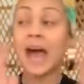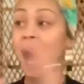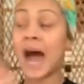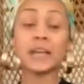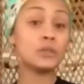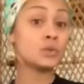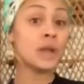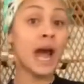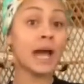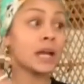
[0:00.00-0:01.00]
I do
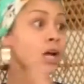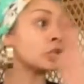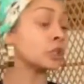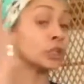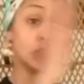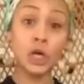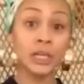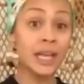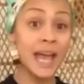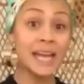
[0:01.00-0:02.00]
not look
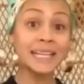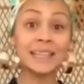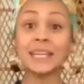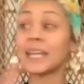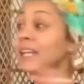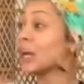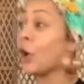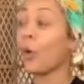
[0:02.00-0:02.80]
at anything